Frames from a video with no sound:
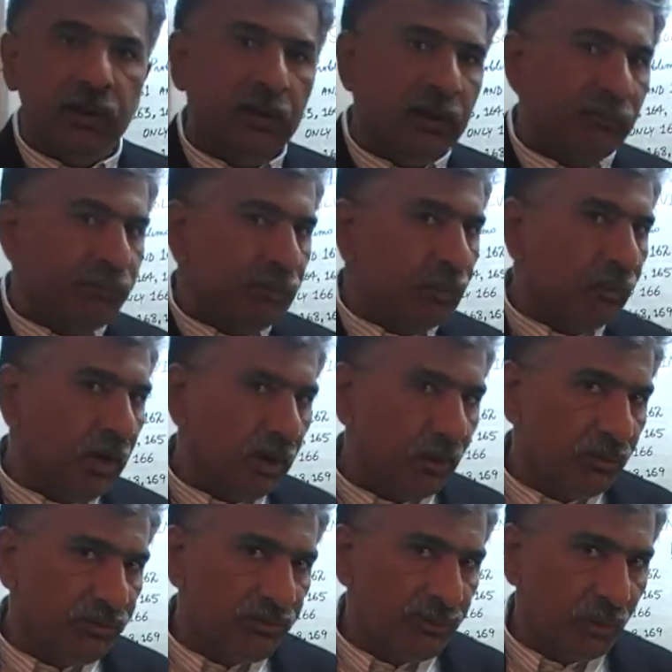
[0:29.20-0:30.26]
If you do not
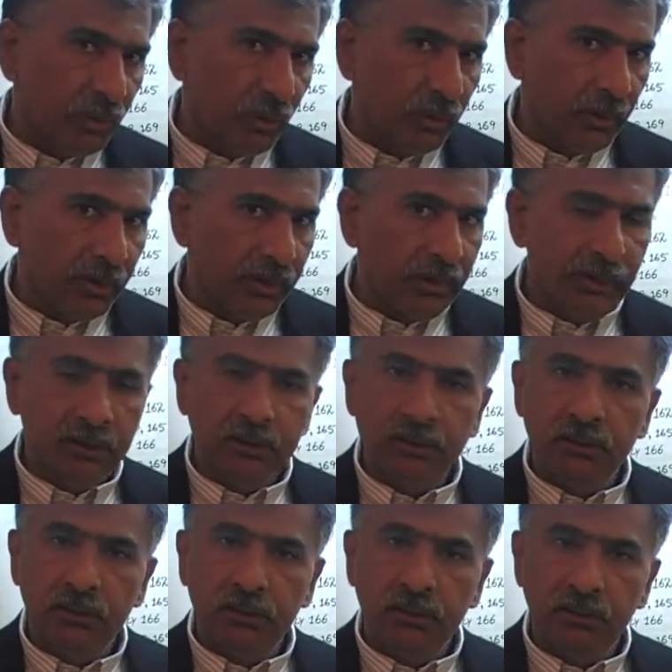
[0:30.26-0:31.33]
own this book already,
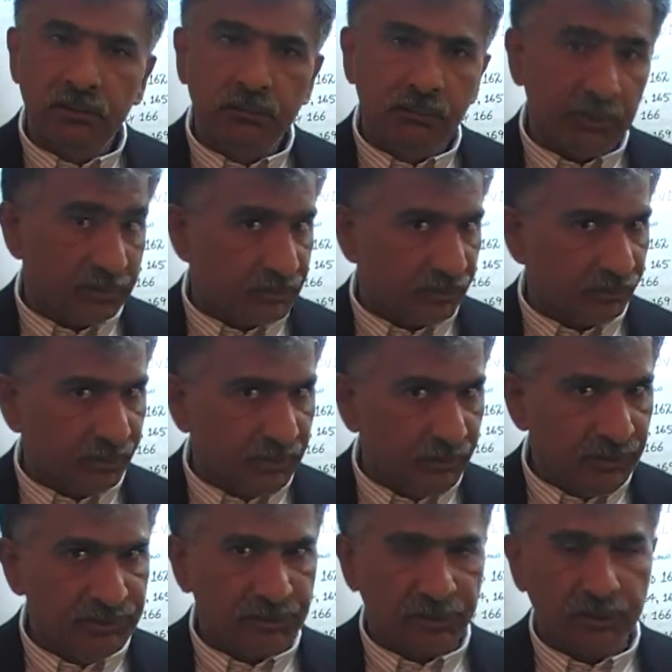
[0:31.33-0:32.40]
purchase one
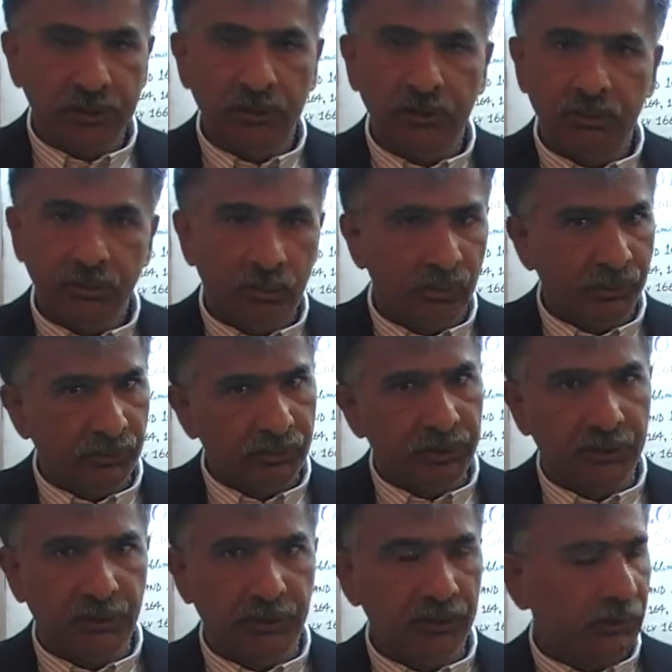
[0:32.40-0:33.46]
immediately. You're going to need
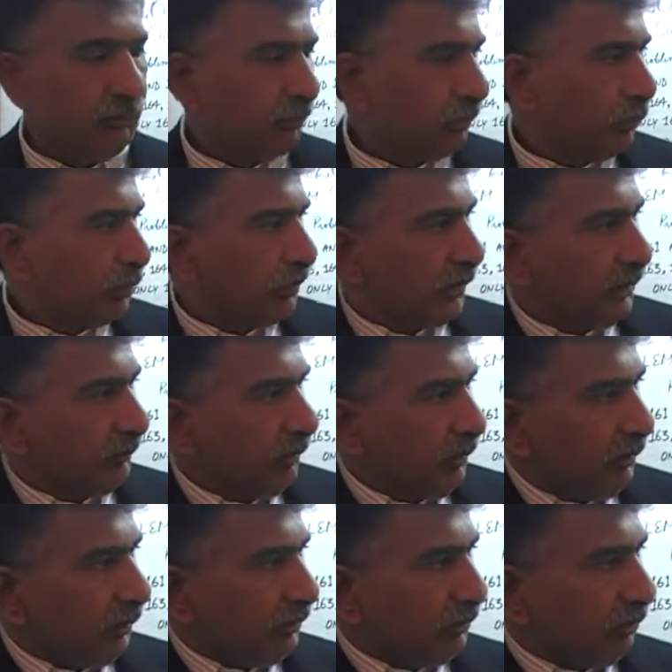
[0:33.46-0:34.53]
it. One more time,
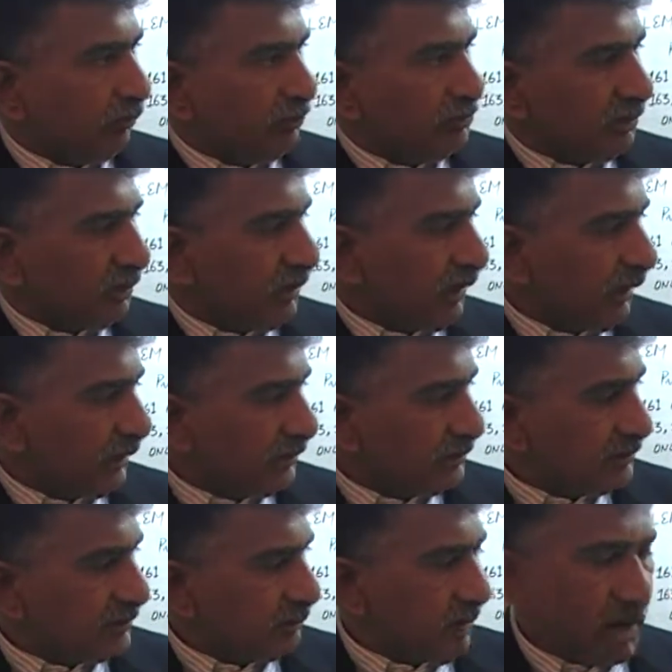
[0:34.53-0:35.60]
the official guide
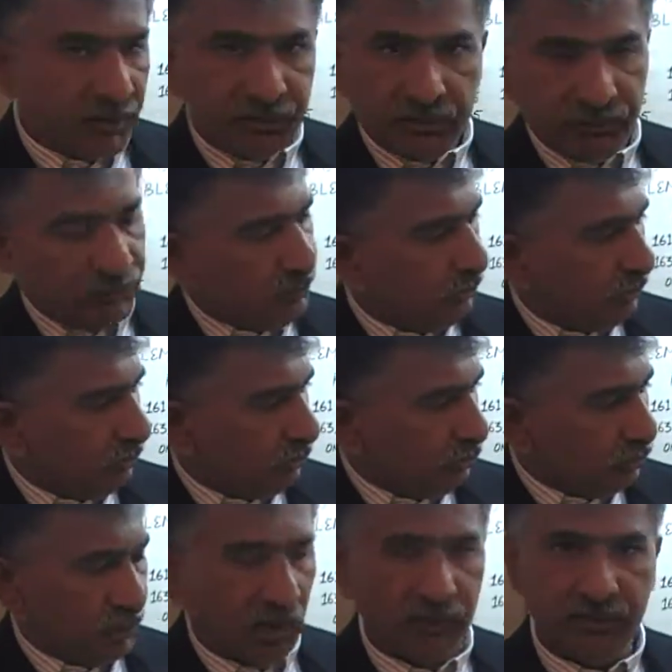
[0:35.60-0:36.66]
GMAT Review
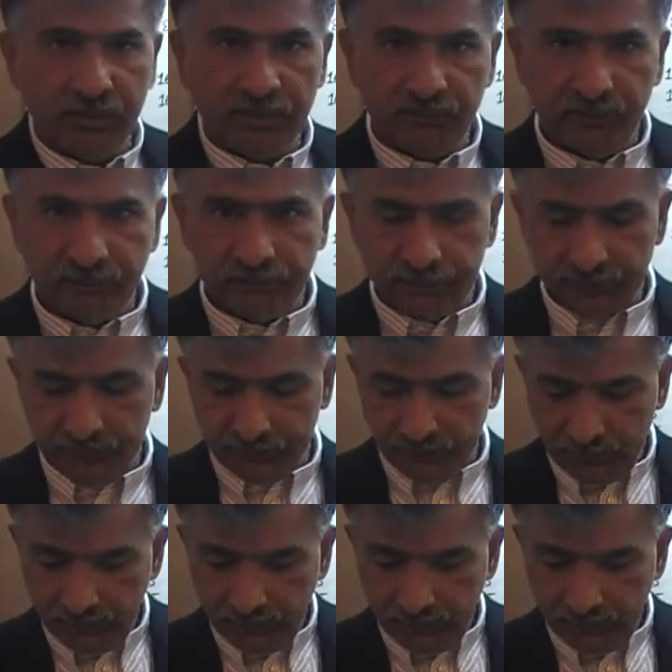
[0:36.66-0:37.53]
2015.